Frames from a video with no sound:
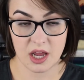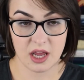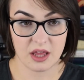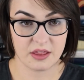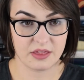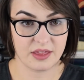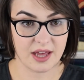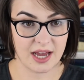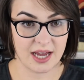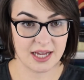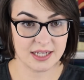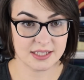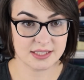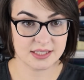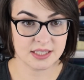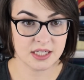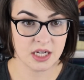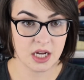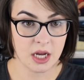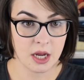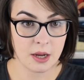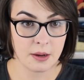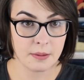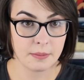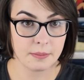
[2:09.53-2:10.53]
That
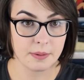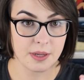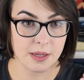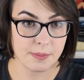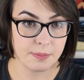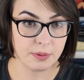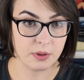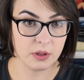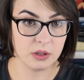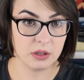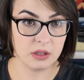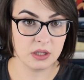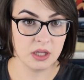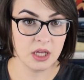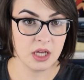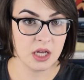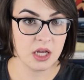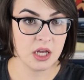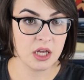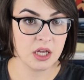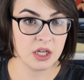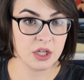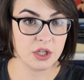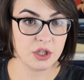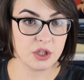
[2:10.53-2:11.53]
people
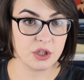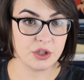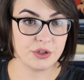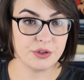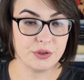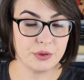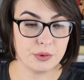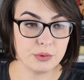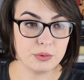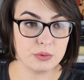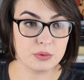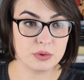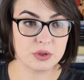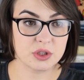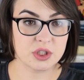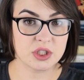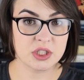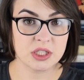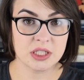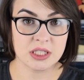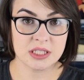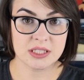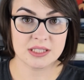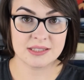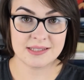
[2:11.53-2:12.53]

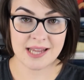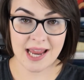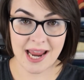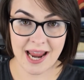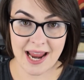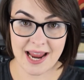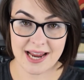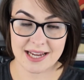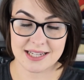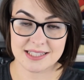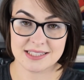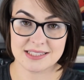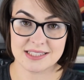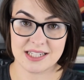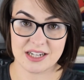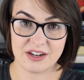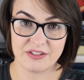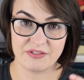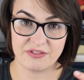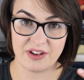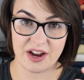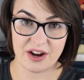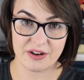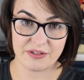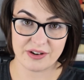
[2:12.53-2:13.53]
used text in a
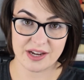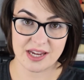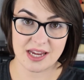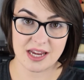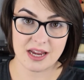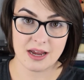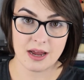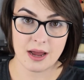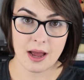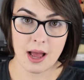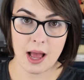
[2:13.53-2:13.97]
very